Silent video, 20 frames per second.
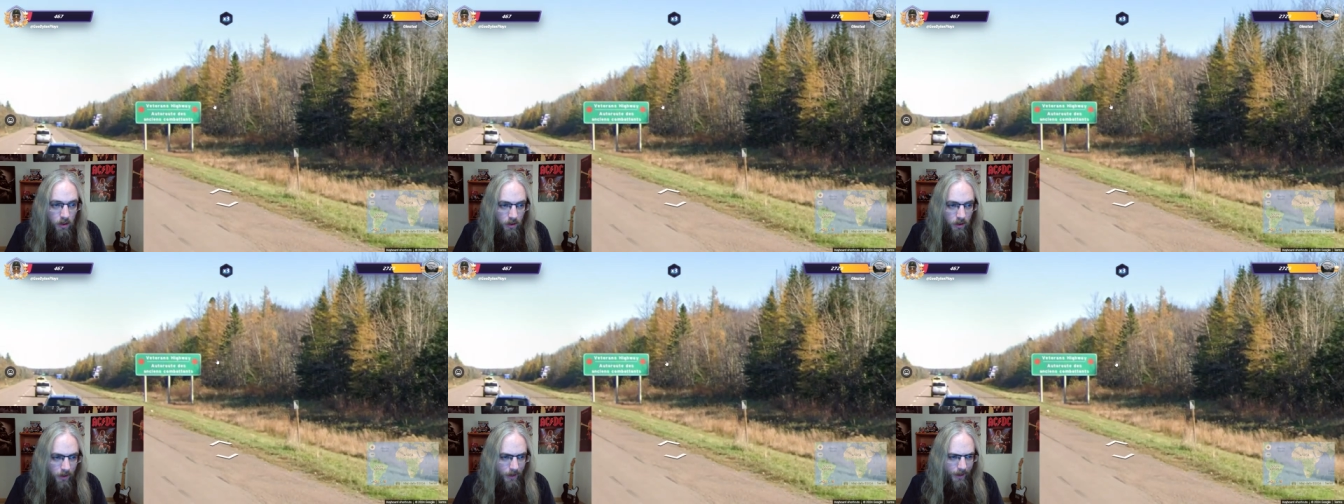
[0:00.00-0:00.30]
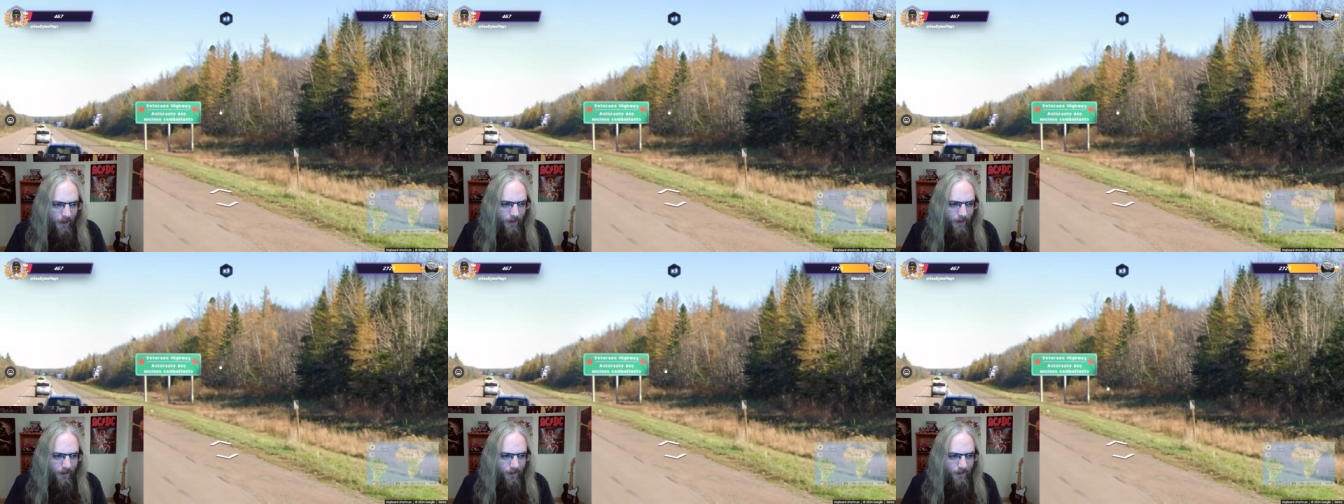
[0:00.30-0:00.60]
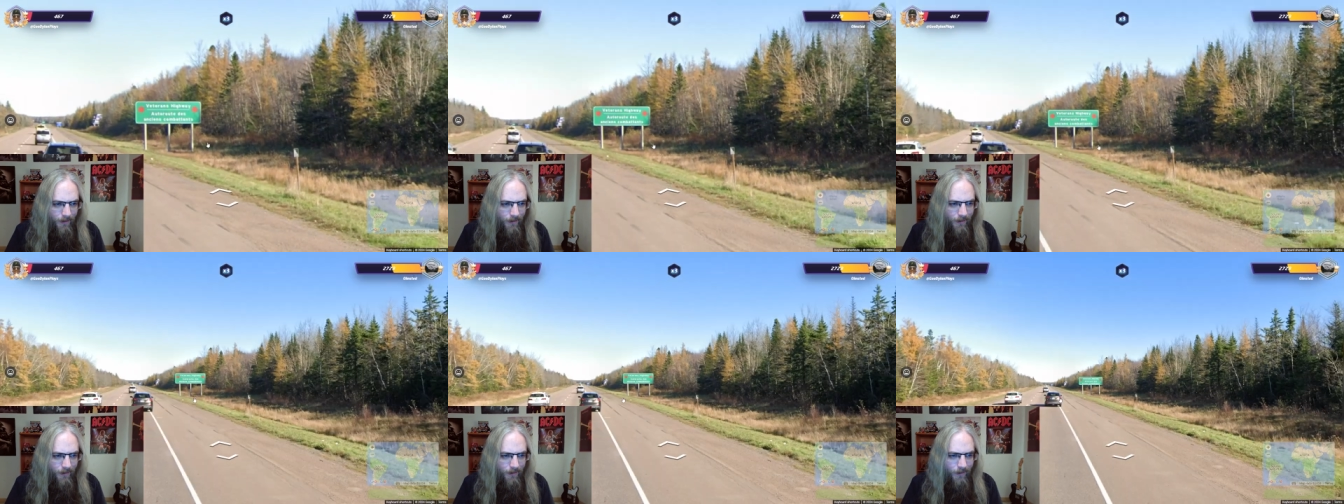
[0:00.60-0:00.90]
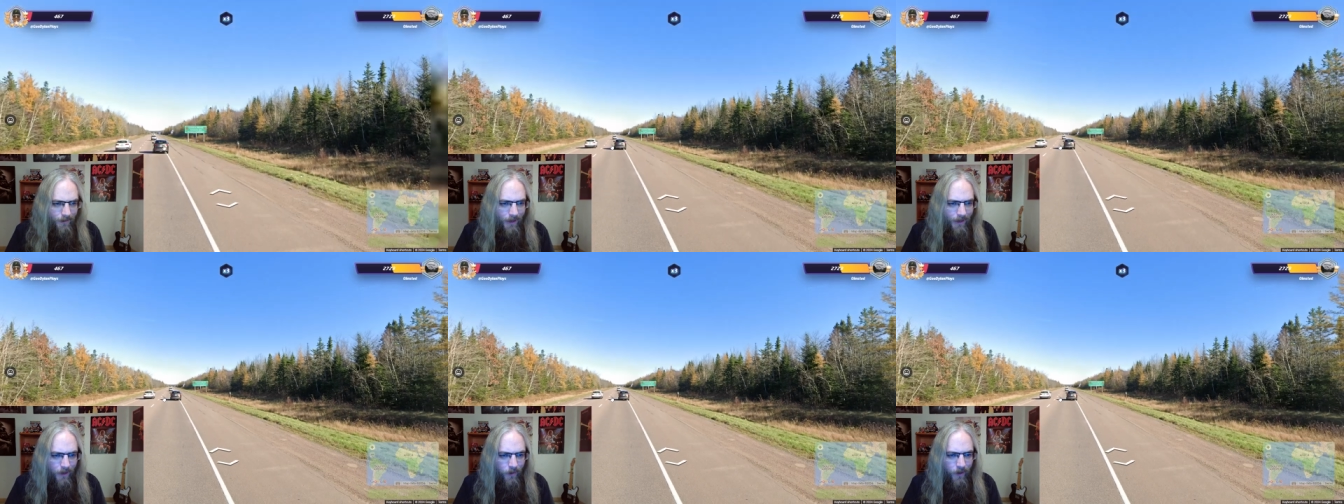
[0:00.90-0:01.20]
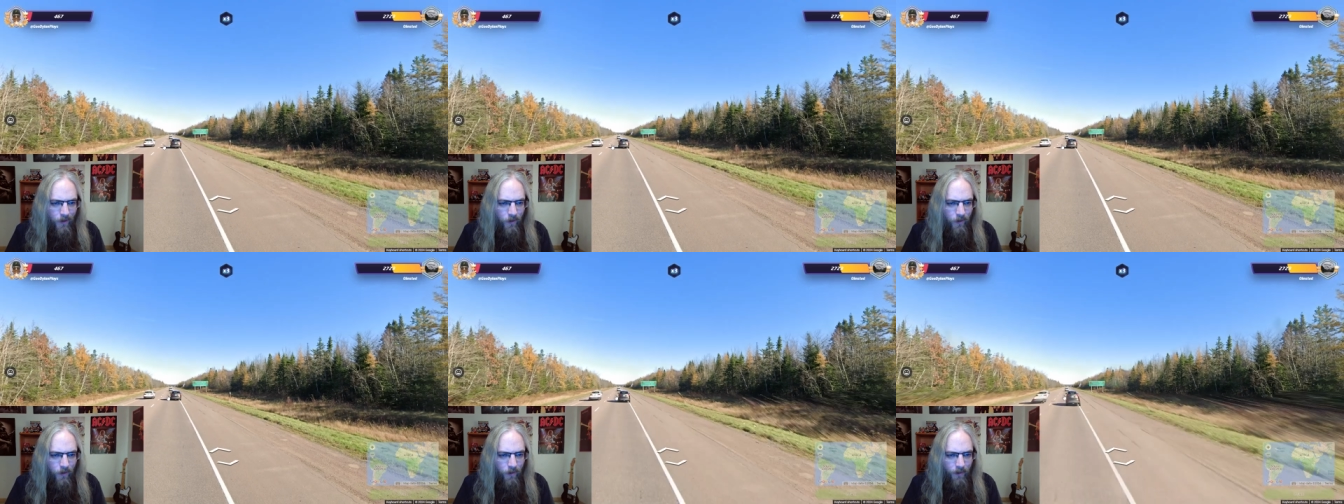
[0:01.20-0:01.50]
Yeah. Yeah, we're
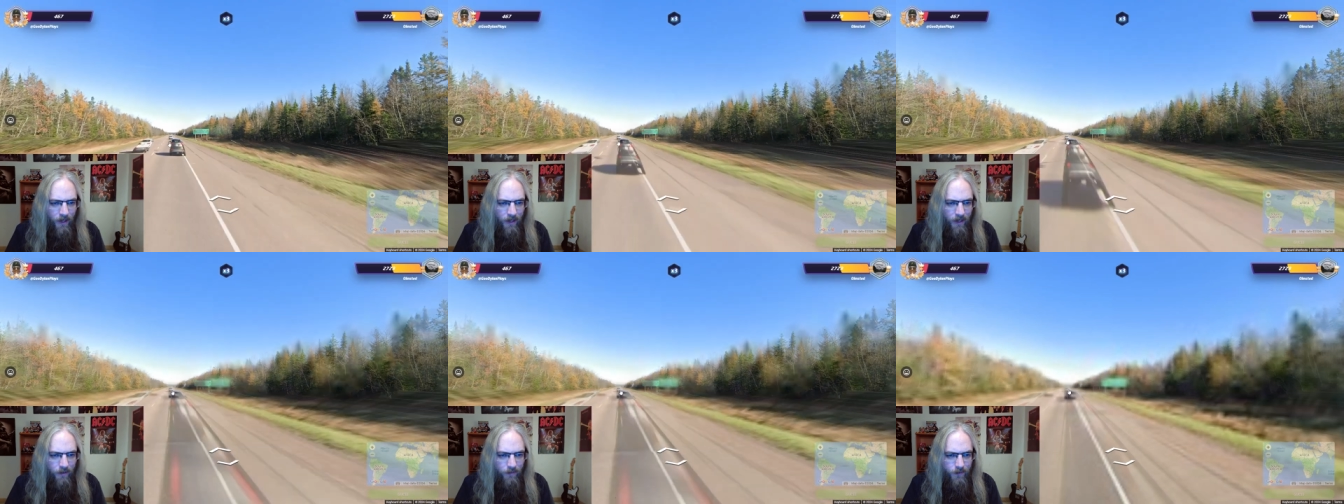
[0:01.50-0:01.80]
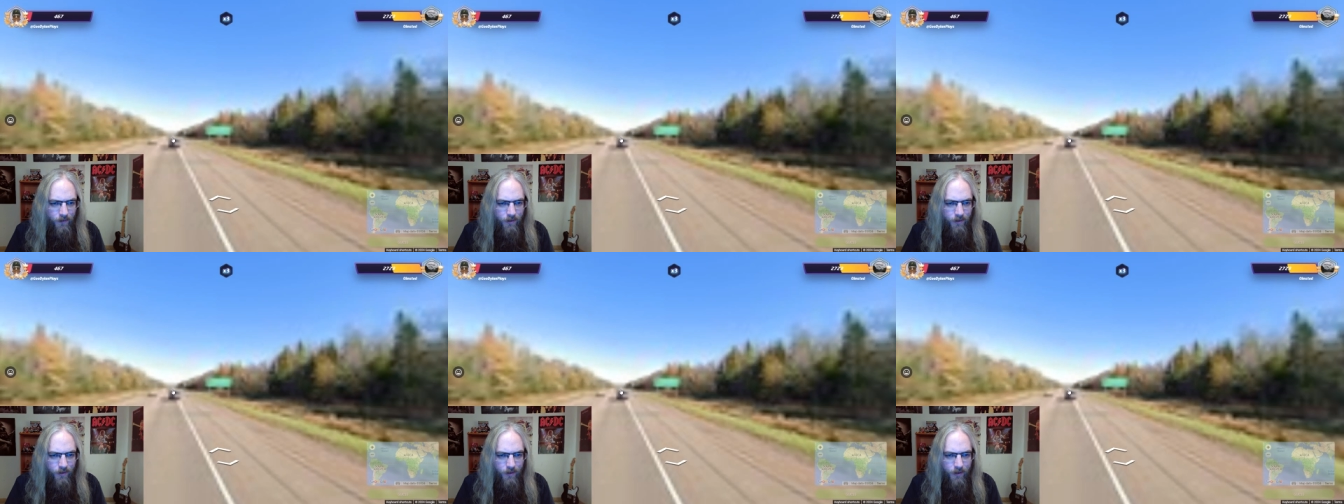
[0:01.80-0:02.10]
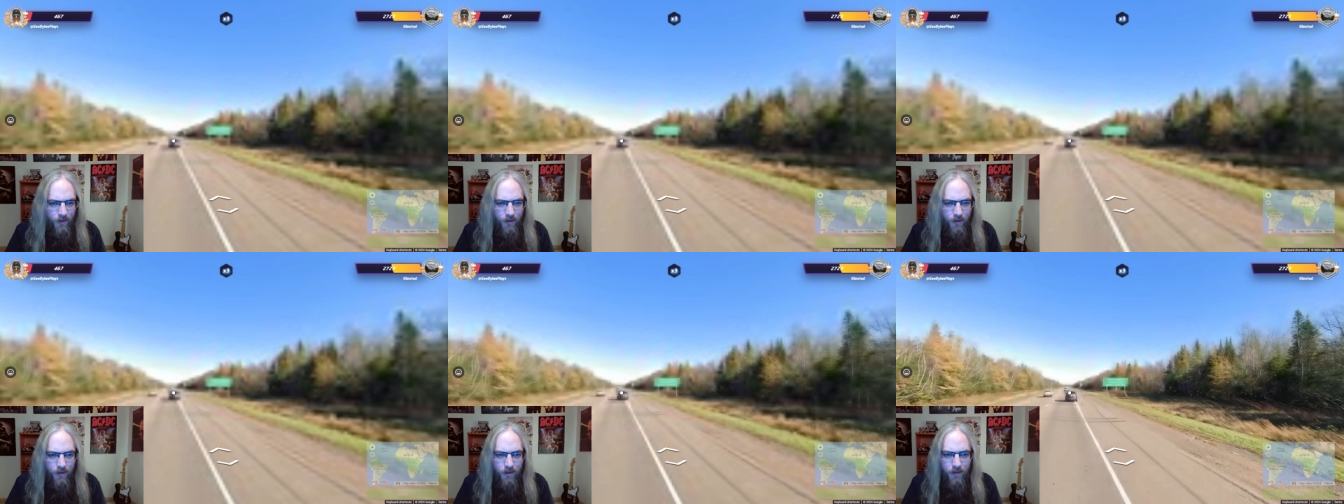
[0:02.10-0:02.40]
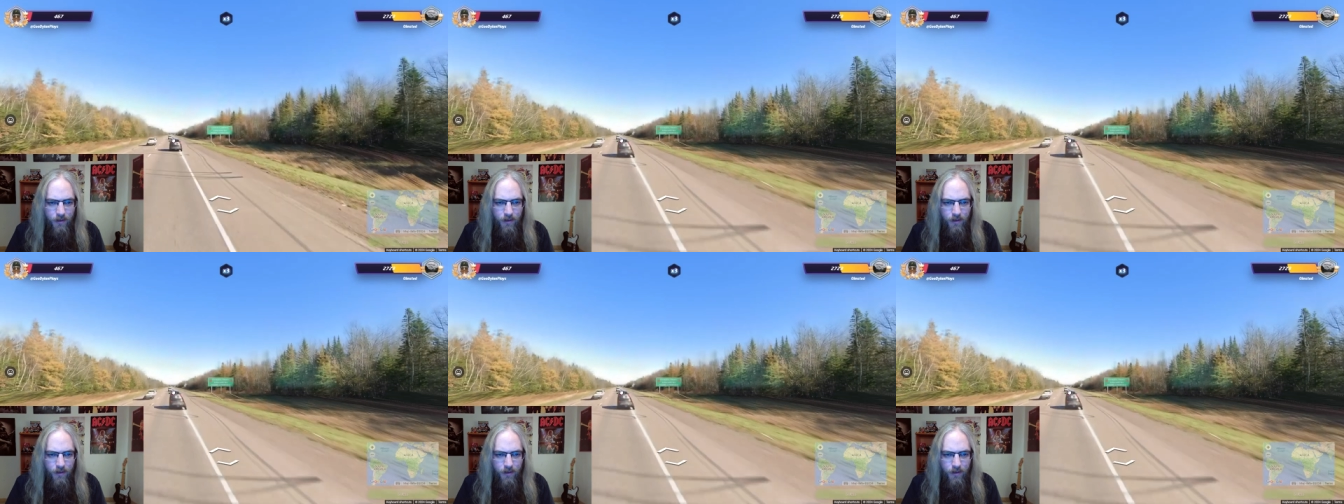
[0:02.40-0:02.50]
in Quebec for sure.